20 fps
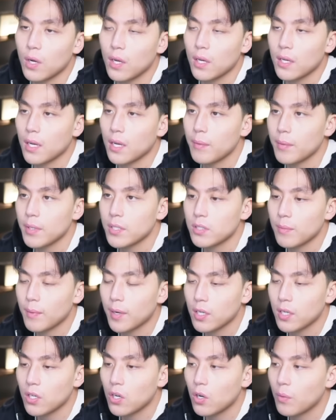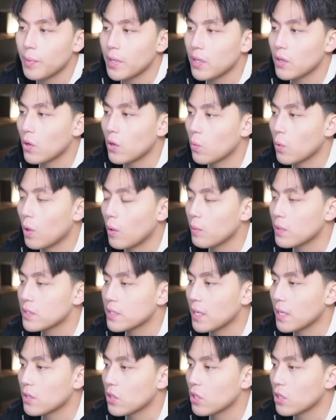coming to market open, what was
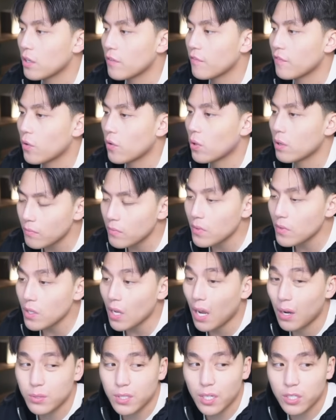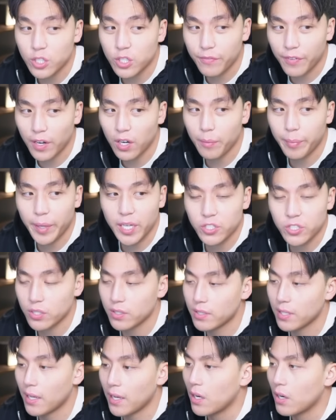I looking for? I was actually very patient
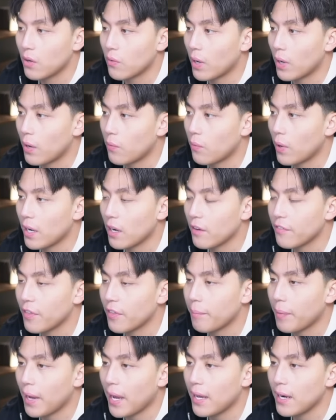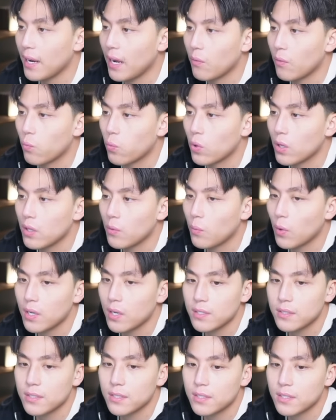today, right? Right off the bat, I really
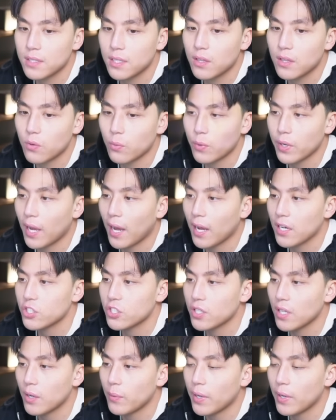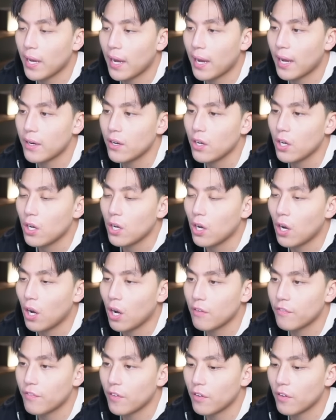wanted to see the reaction that we had
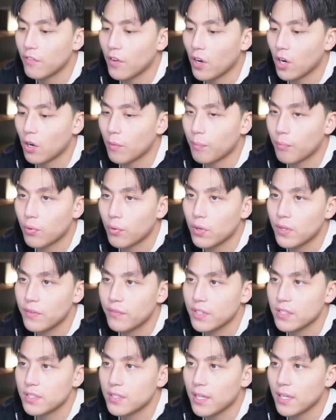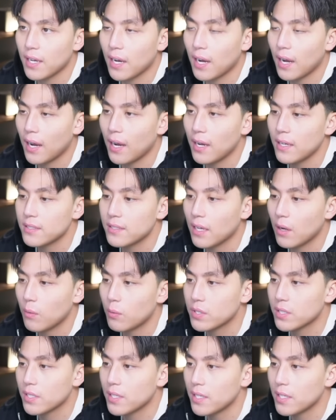off of our previous day highs. That
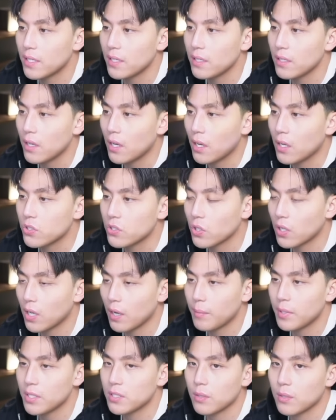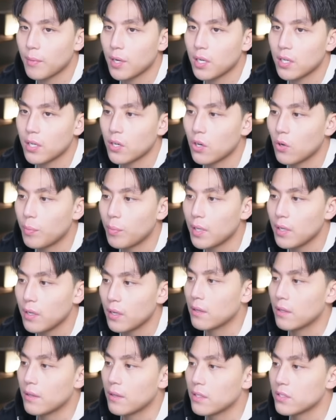was key. So coming to market open,
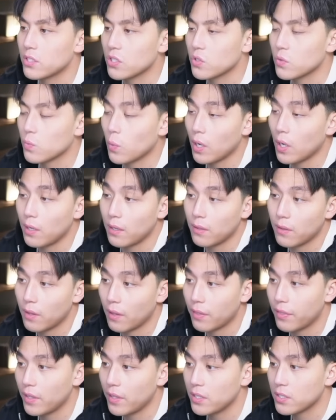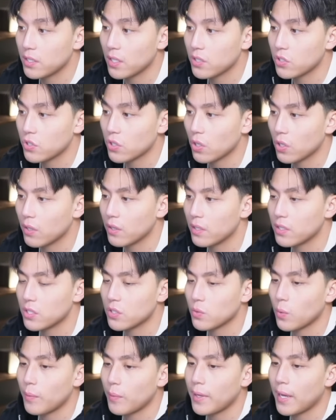this is what the thesis, or this
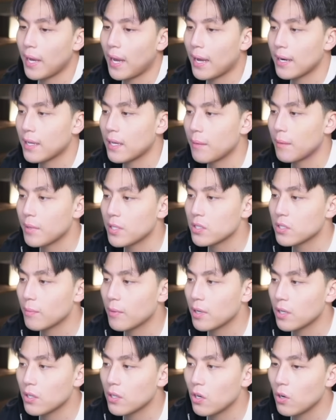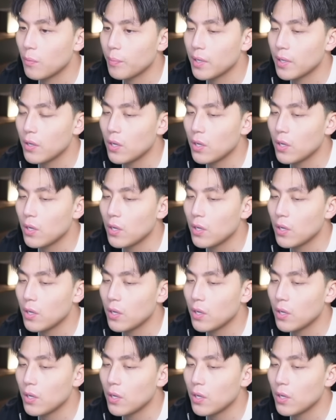is what we had coming to market open.